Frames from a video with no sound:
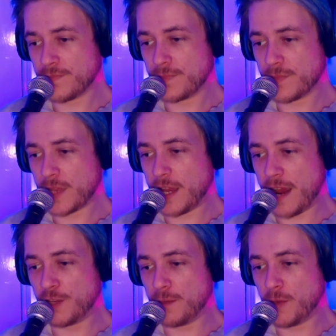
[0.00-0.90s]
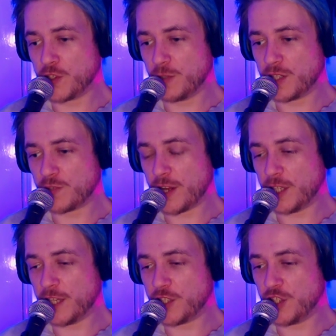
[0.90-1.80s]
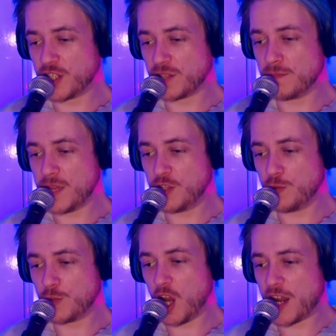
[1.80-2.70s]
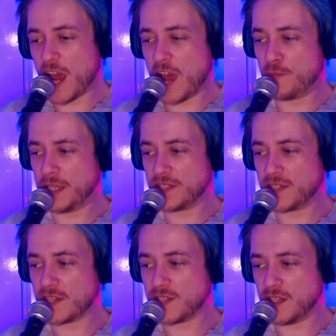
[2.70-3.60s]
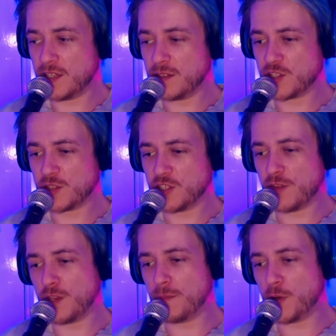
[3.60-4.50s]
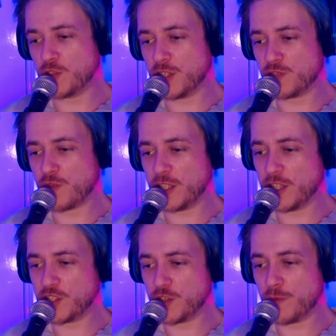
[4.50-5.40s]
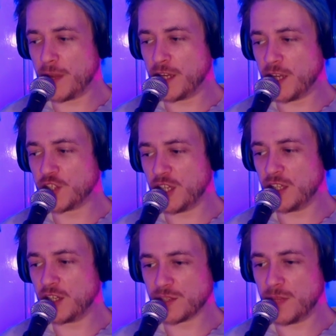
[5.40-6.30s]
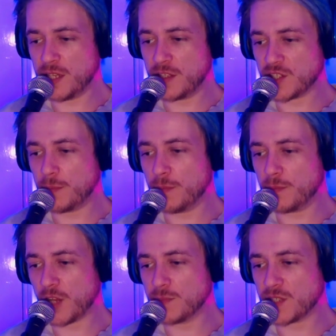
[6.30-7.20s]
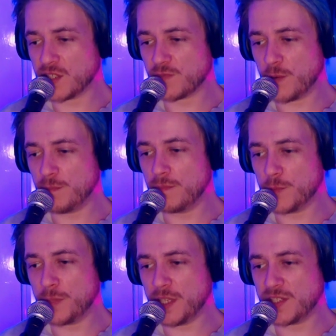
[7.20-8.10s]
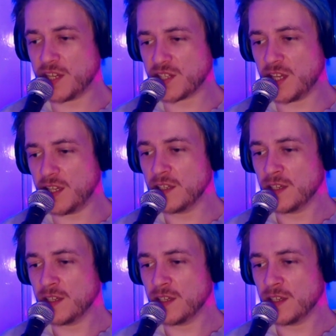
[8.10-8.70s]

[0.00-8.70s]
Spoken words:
And having emotional dysregulation doesn't mean you can't have PTSD. Just because you have the emotional dysregulation from ADHD doesn't mean that sometimes it's from your PTSD.